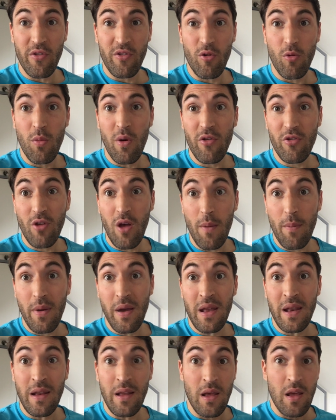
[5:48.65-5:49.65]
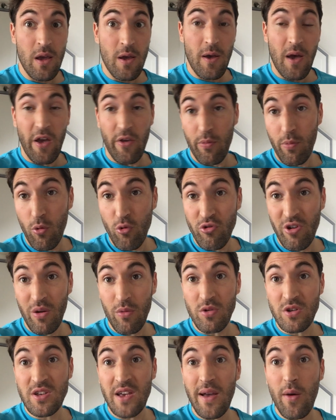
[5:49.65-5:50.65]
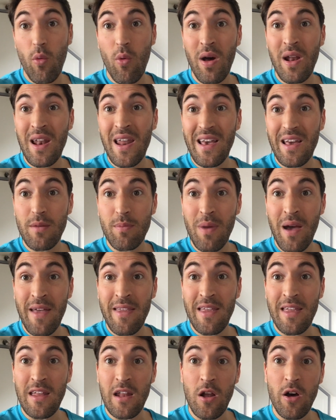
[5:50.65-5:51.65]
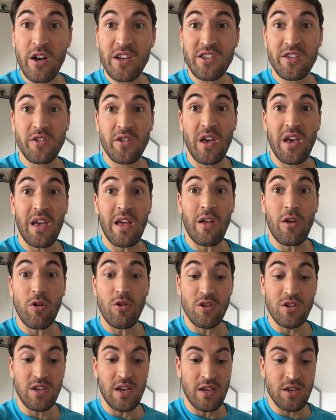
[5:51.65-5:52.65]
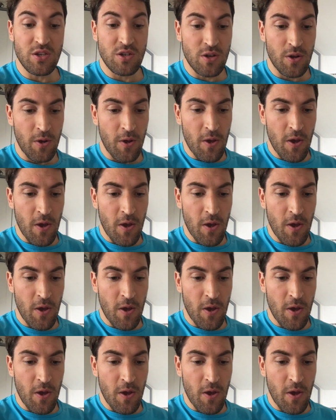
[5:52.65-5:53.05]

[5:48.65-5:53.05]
It's almost like being, as Paul Check would say, a one-legged man in an ass-kicking contest.